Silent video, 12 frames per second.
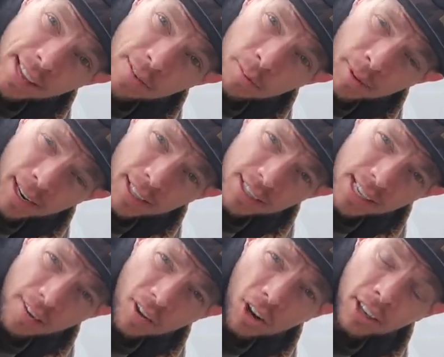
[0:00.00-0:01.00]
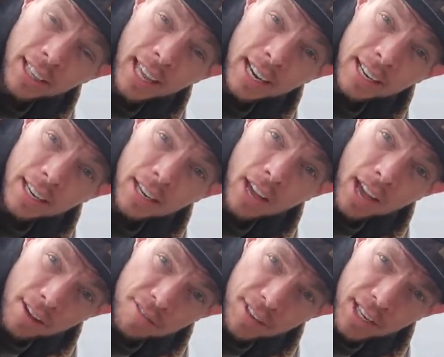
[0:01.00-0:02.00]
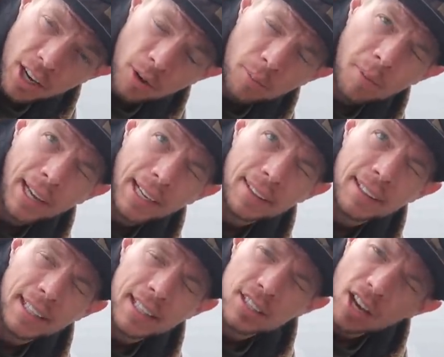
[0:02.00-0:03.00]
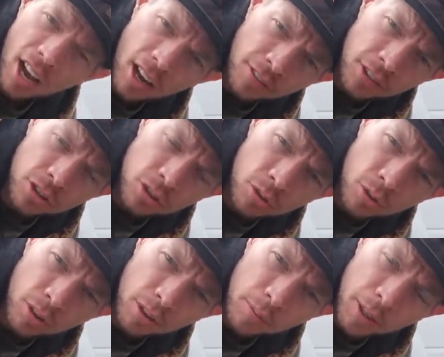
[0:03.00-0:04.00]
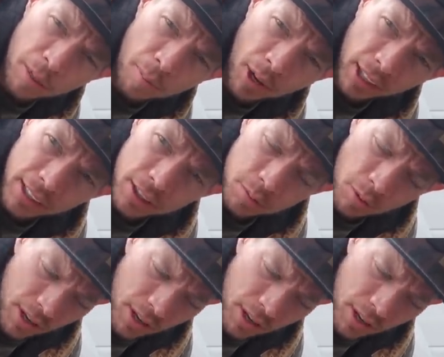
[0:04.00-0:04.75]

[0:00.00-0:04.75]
7 miles. I've already edited a video. I got the kids off to school with Bonnie this